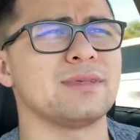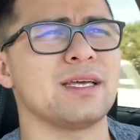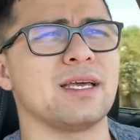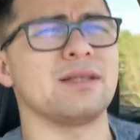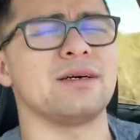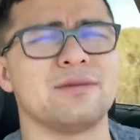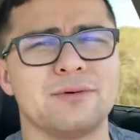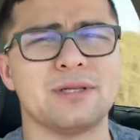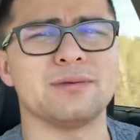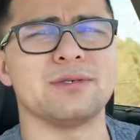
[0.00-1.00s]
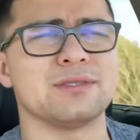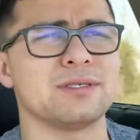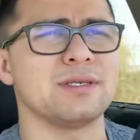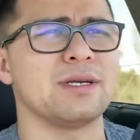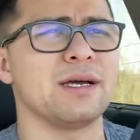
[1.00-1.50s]
gain a lot of followers
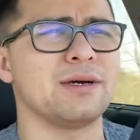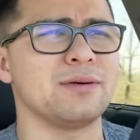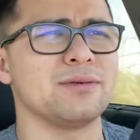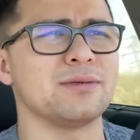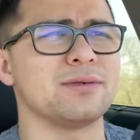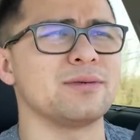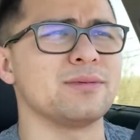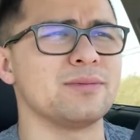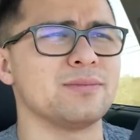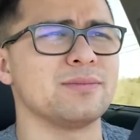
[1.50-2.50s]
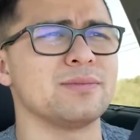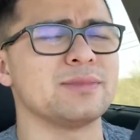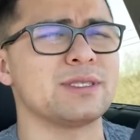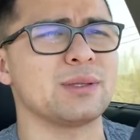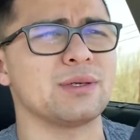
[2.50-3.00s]
on how
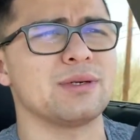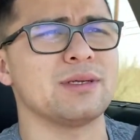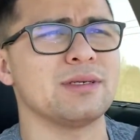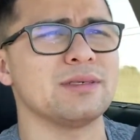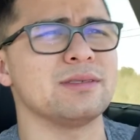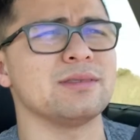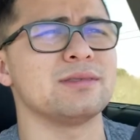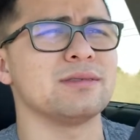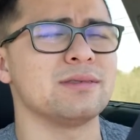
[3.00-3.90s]
South Carolina is,